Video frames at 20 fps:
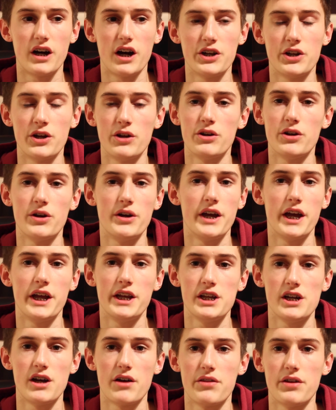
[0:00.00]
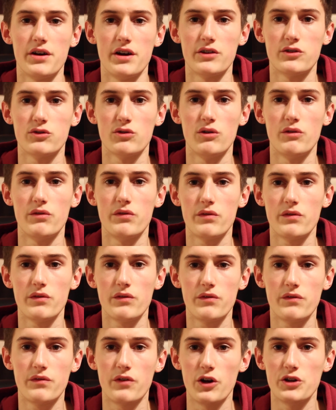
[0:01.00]
I don't know any other sort of
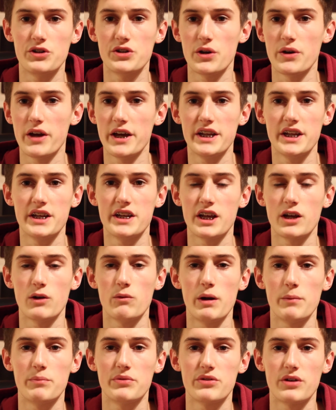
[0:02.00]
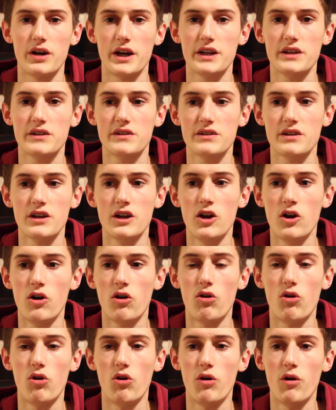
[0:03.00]
photo editing websites
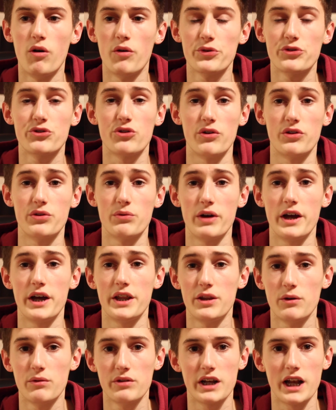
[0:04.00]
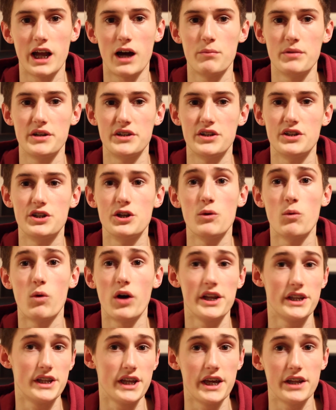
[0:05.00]
or software that would allow me to do
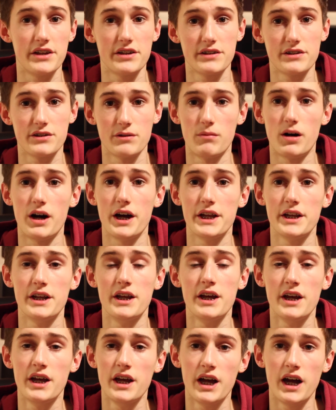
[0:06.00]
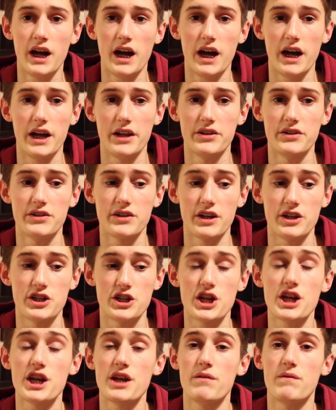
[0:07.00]
what I did to mine and
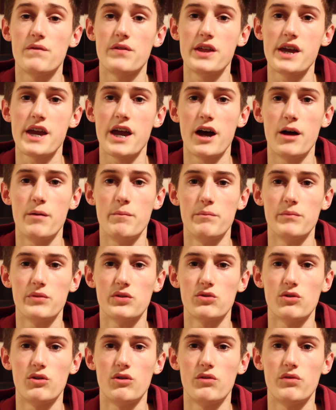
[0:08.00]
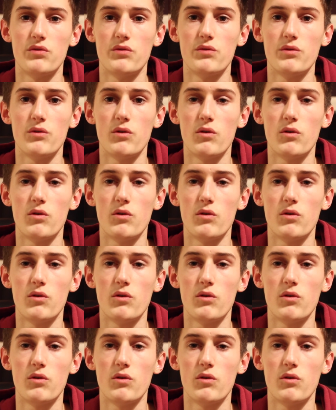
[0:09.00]
achieve the sort of